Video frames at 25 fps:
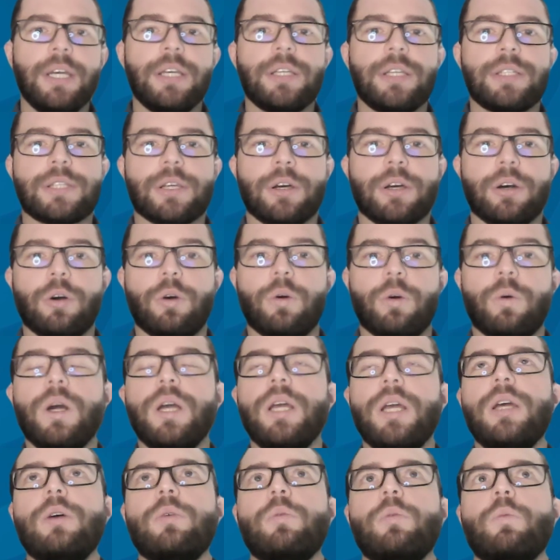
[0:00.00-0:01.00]
So
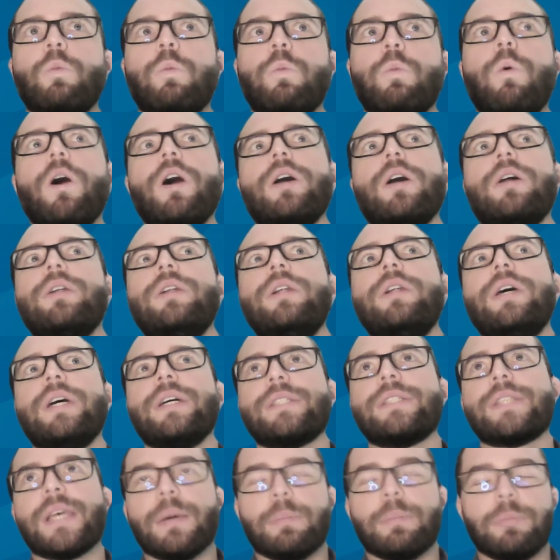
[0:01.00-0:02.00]
one
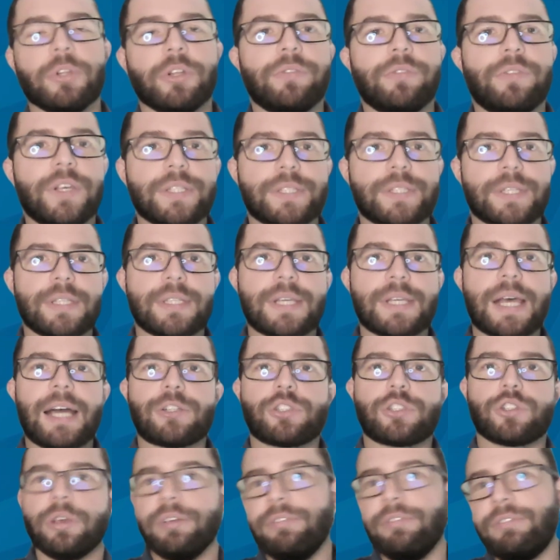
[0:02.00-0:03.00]
example of this is
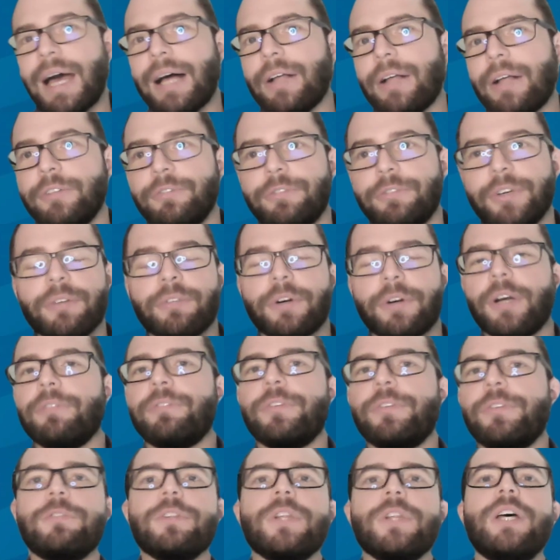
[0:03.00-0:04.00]
actually valley fever.
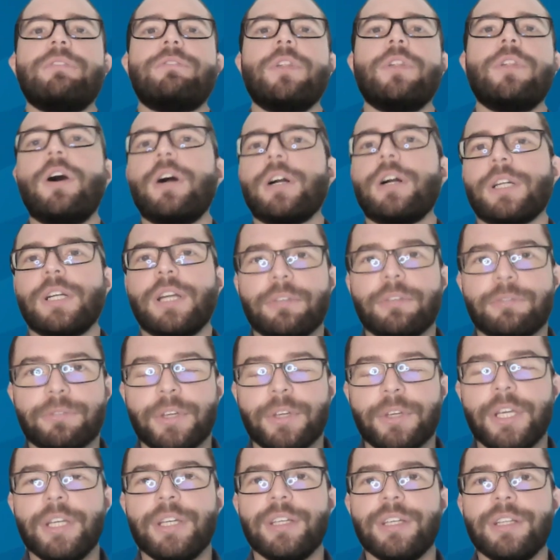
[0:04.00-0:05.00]
If you've lived long enough
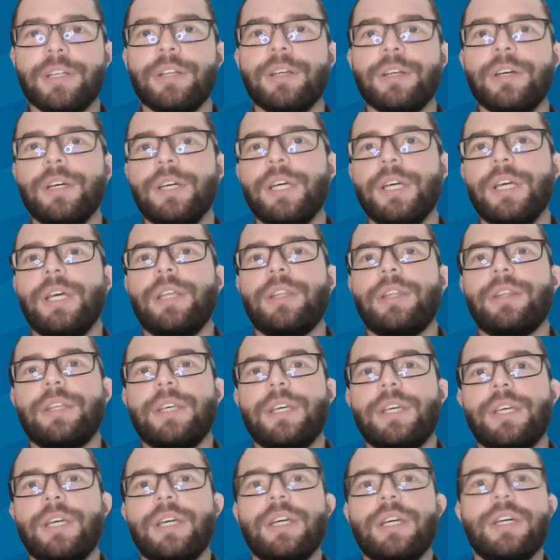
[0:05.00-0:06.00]
in
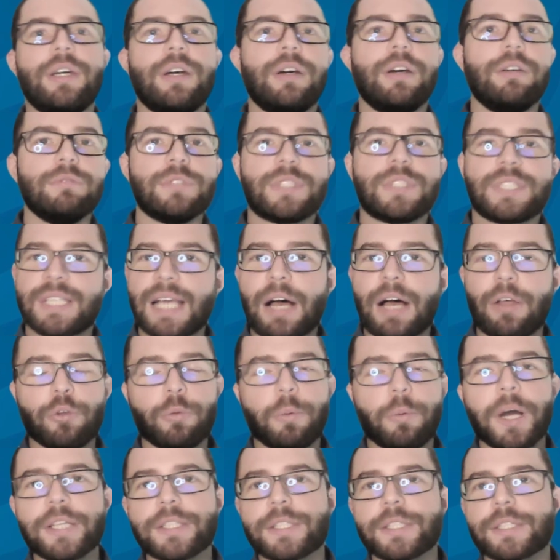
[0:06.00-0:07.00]
the
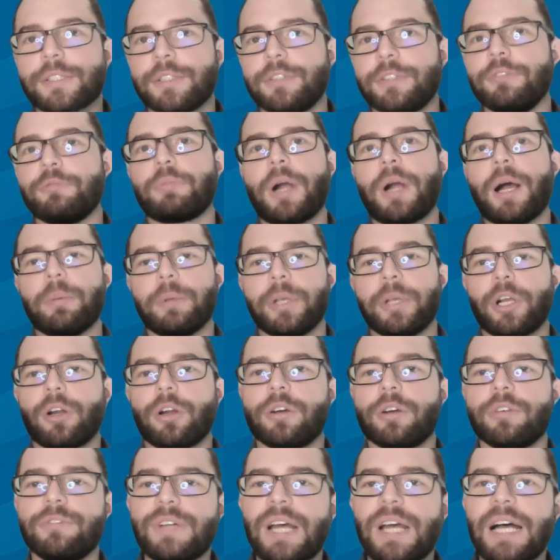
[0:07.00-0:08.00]
Southwest, you've probably
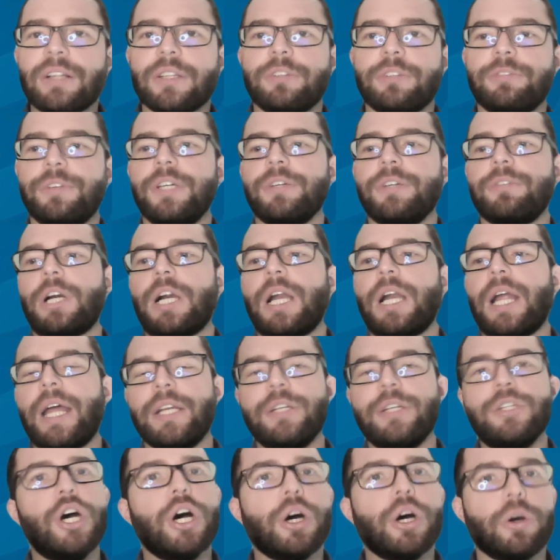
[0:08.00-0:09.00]
heard of valley fever
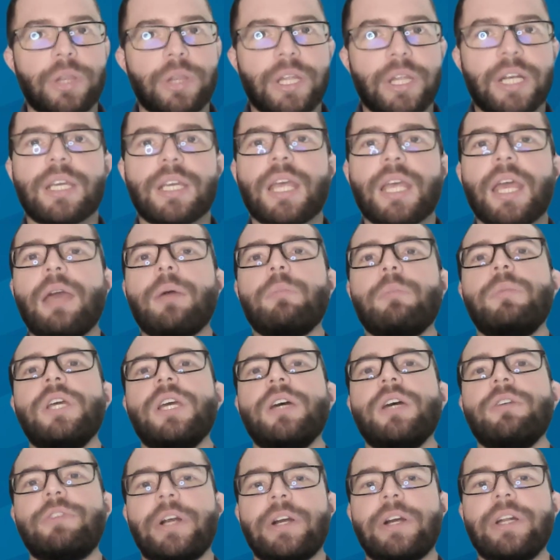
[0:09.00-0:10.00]
and know that it can be
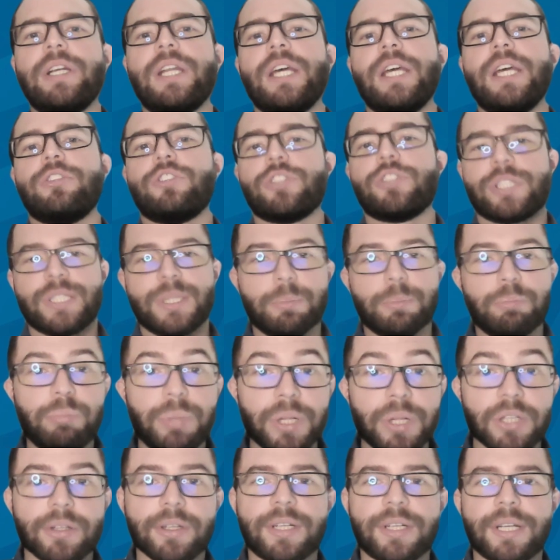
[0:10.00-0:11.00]
a very dangerous,
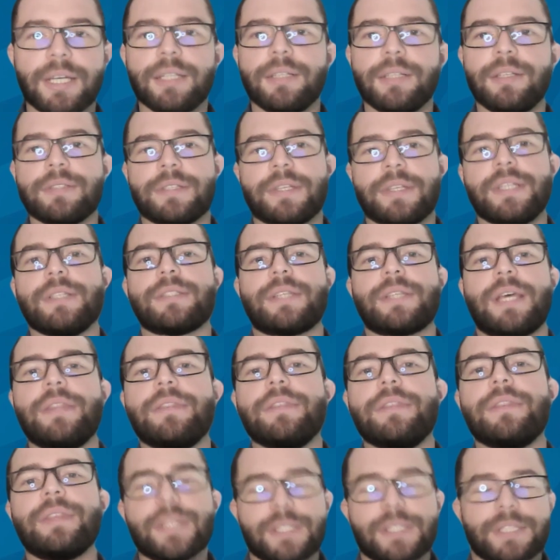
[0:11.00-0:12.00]
debilitating disease.
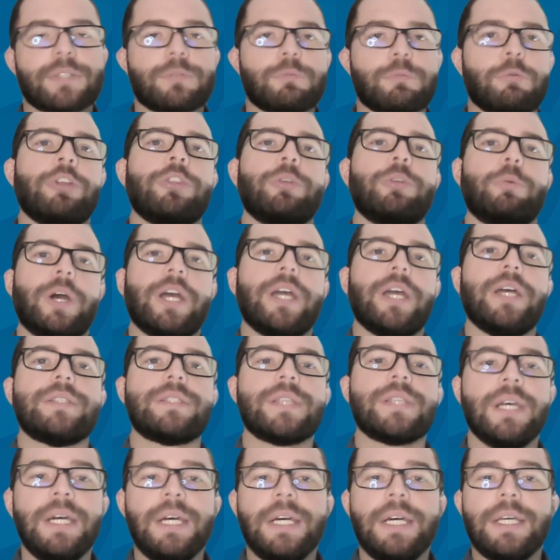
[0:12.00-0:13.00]
And this is one of the
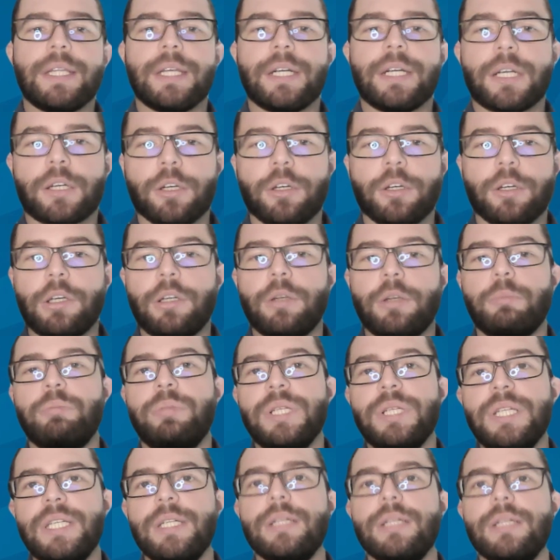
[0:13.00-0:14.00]
ways that it could
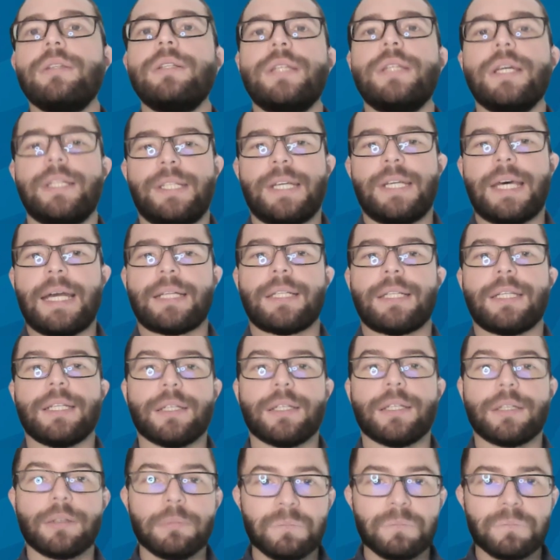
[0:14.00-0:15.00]
be
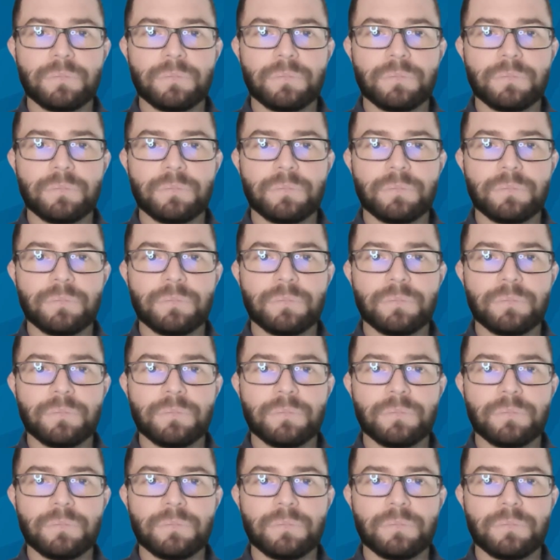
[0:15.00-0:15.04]
detected.